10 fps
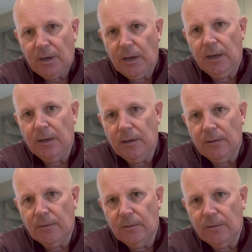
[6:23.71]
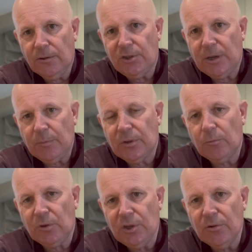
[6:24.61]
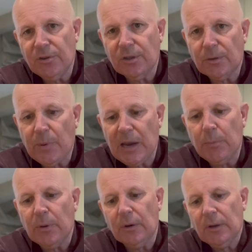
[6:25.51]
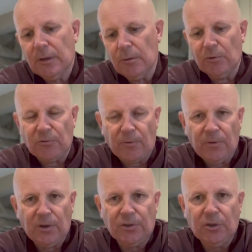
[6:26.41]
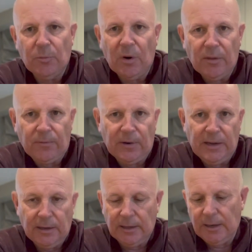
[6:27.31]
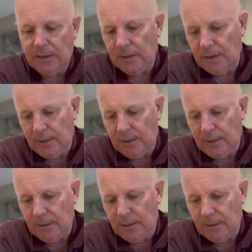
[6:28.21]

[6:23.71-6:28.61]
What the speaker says: in the ships, that was used as a paper that was referred to by the fleet in the